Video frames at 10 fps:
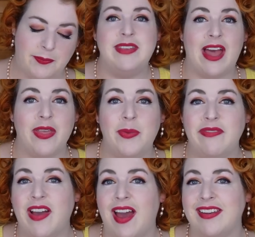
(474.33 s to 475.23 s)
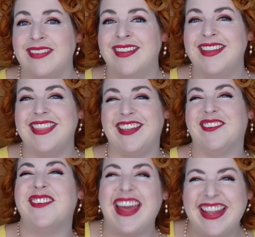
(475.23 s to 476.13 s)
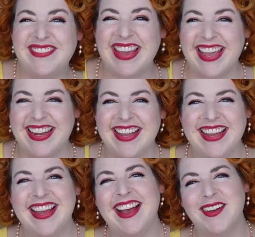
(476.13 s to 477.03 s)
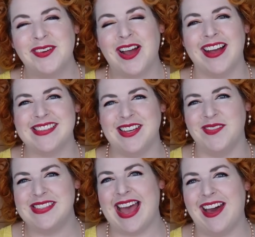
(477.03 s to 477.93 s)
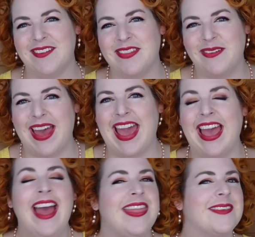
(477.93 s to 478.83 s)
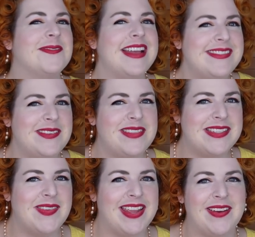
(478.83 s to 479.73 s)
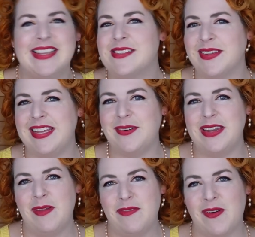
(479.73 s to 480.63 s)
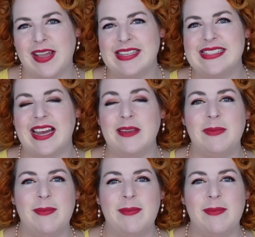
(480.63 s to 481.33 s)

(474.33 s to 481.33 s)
Now that we've gotten the ready-made costumes out of the way, the rest of this video is really going to be focused on